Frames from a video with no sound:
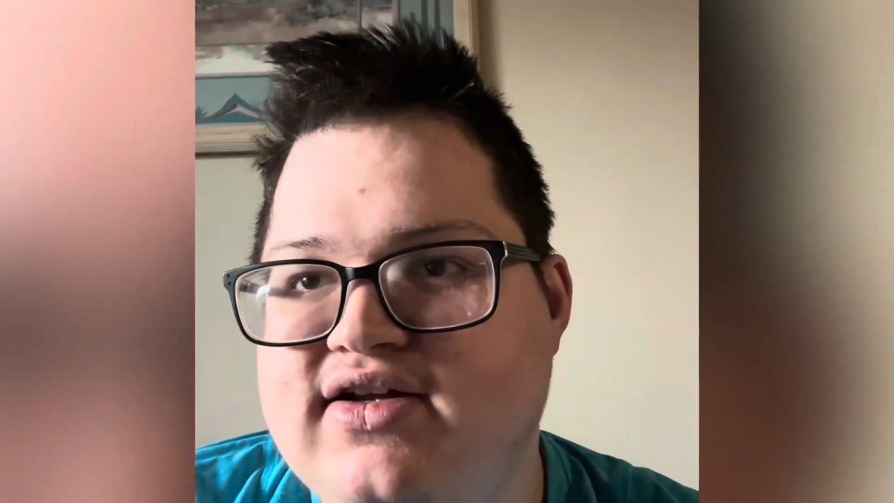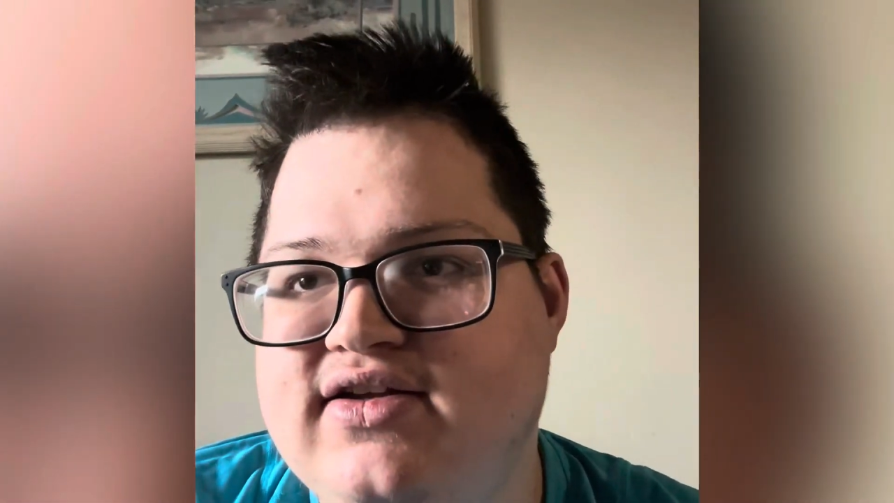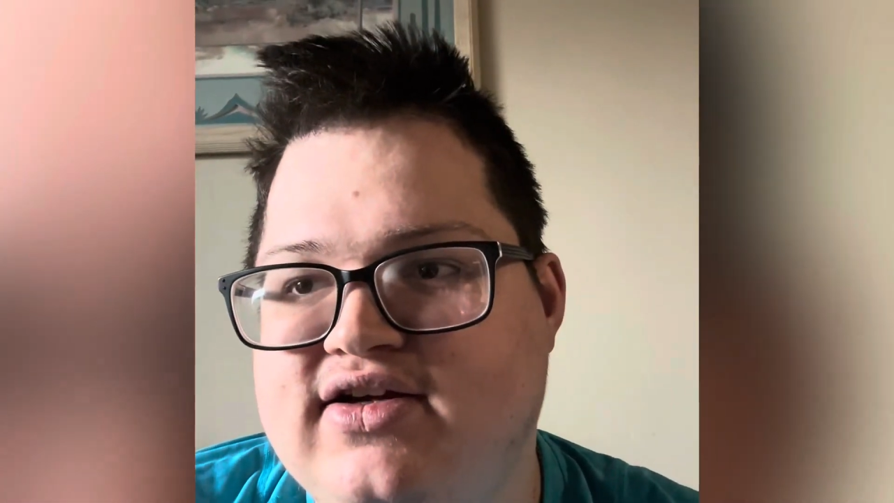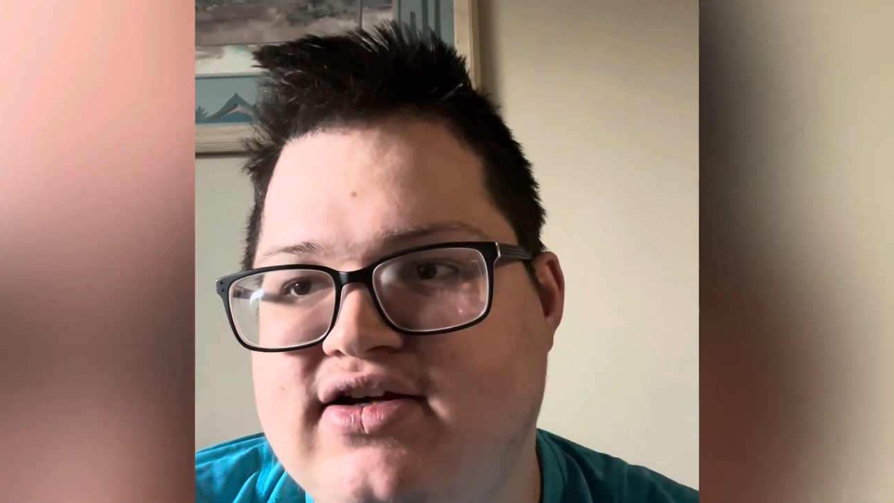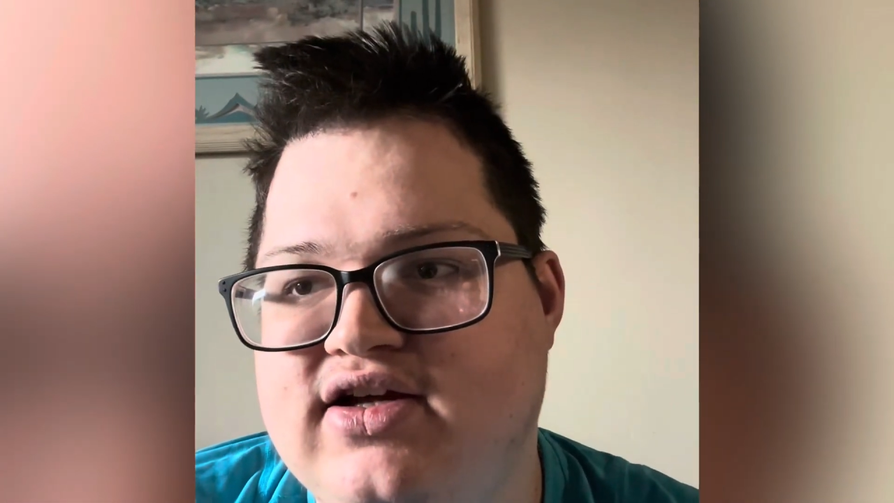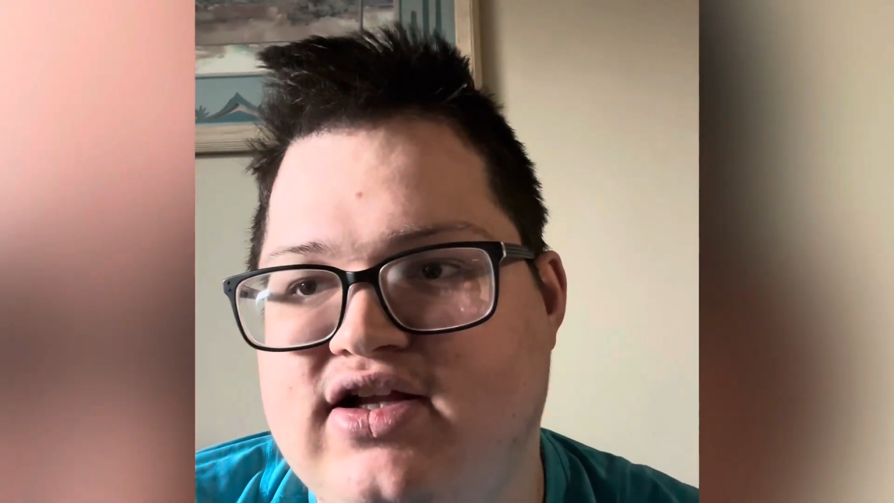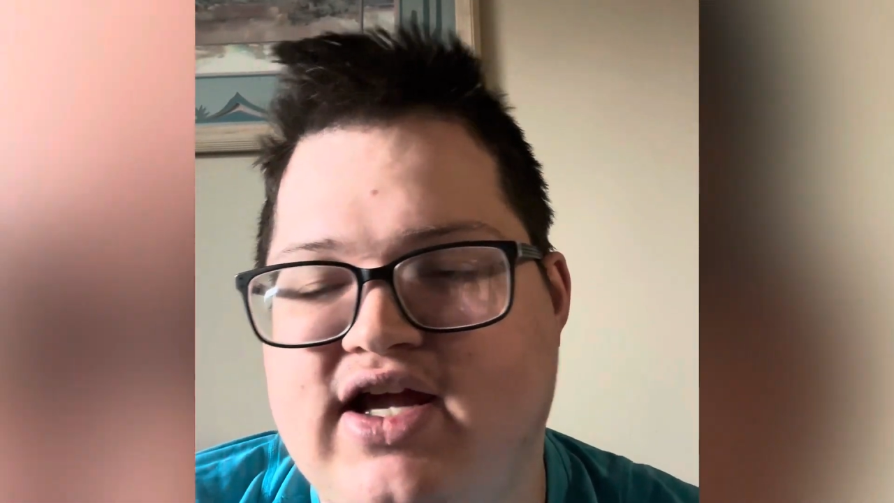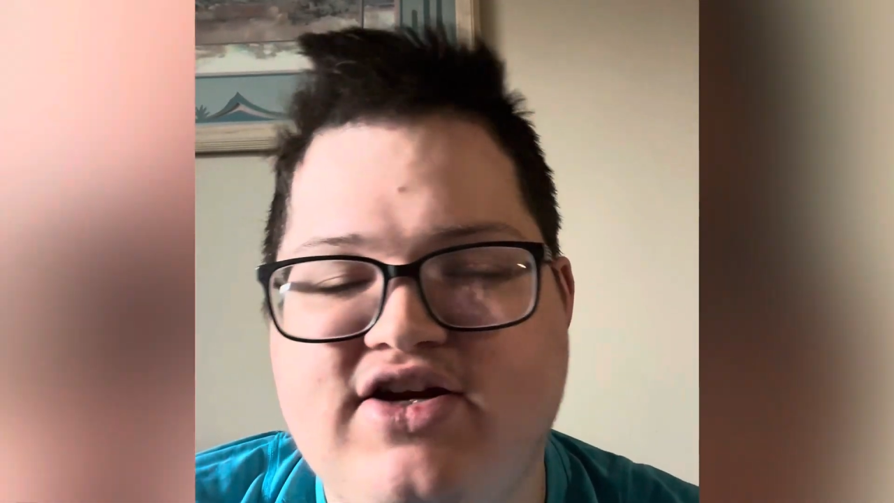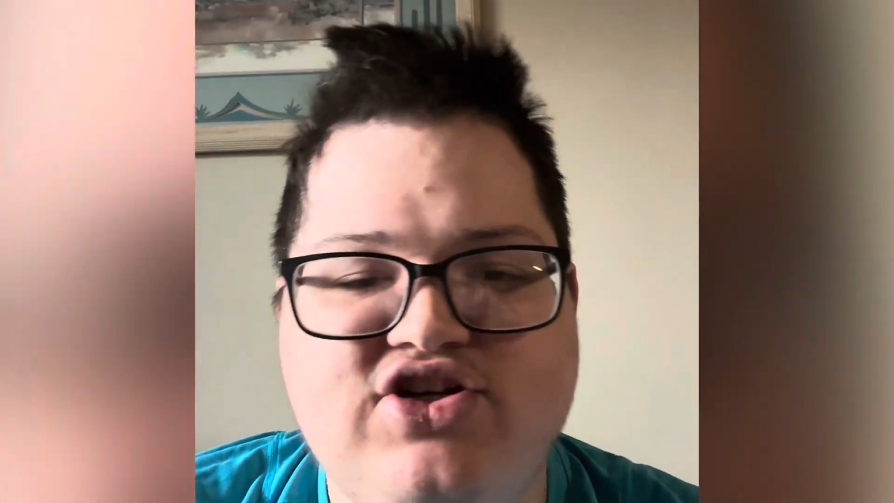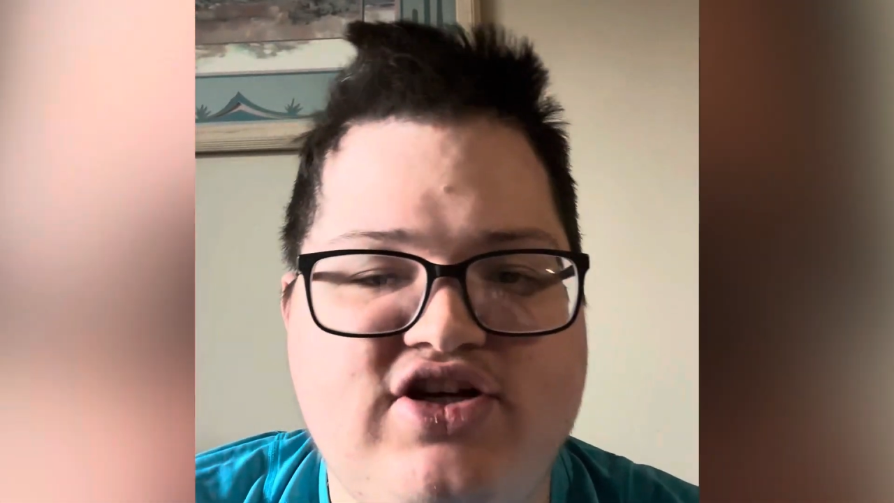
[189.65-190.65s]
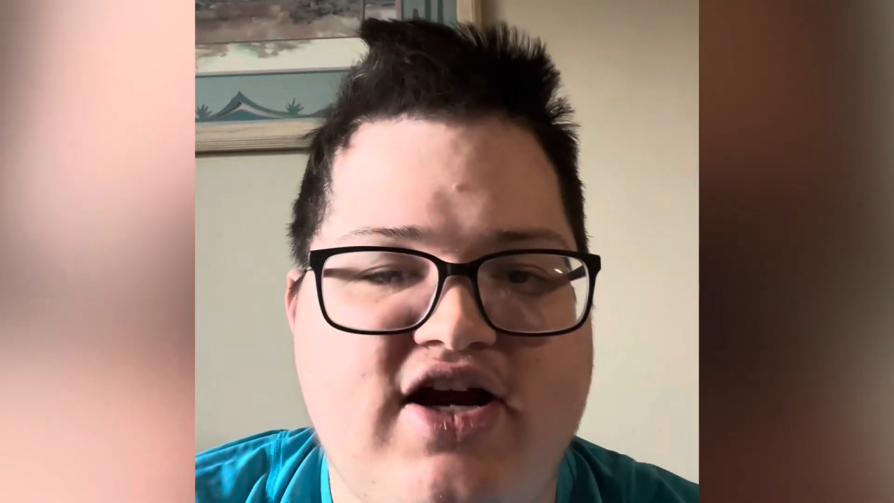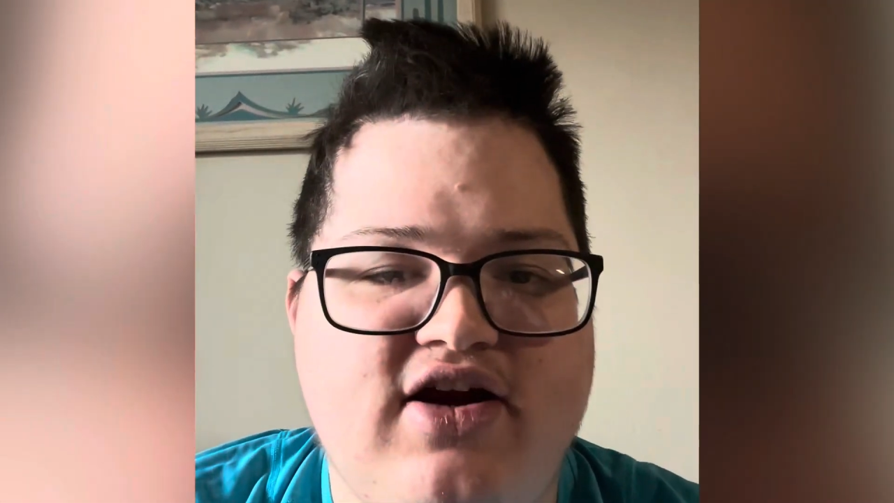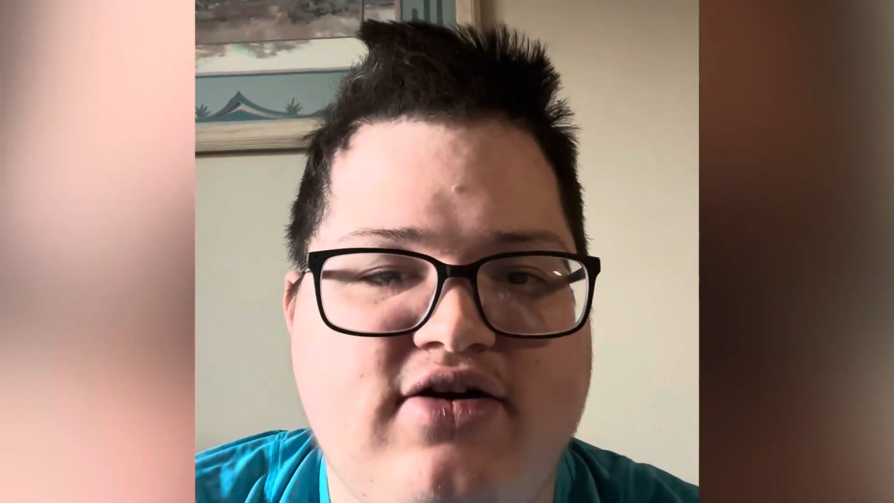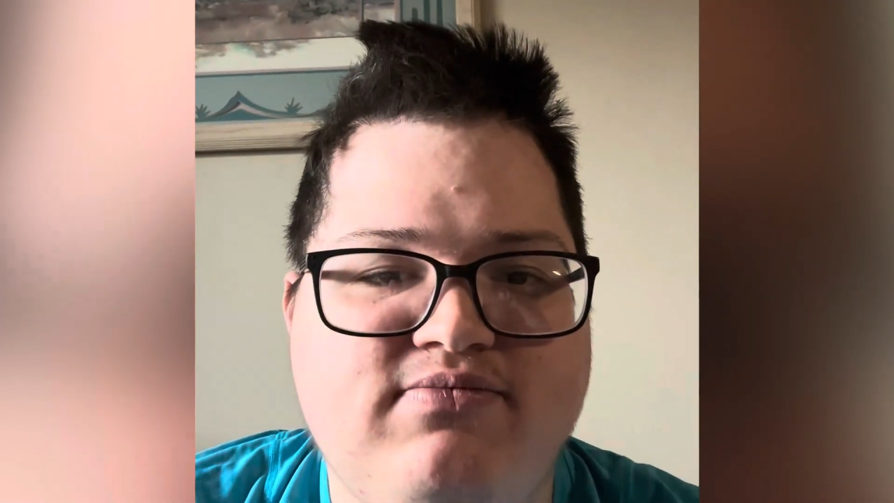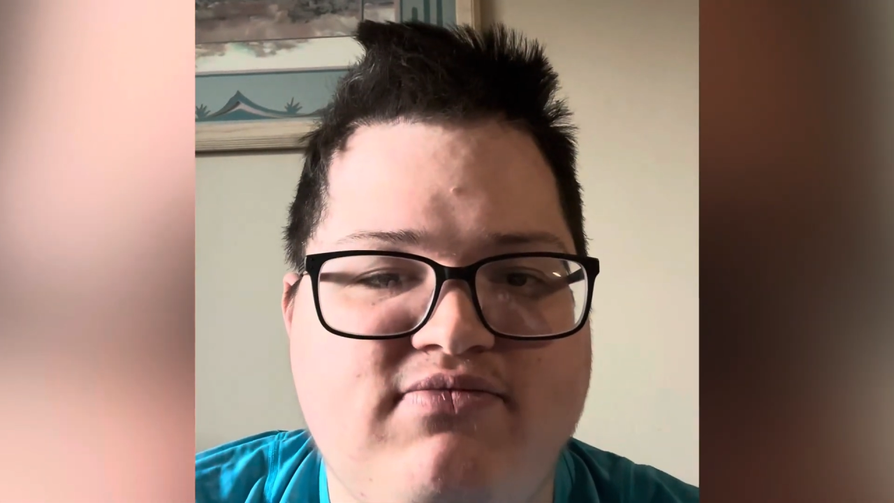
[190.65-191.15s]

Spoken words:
to like, share,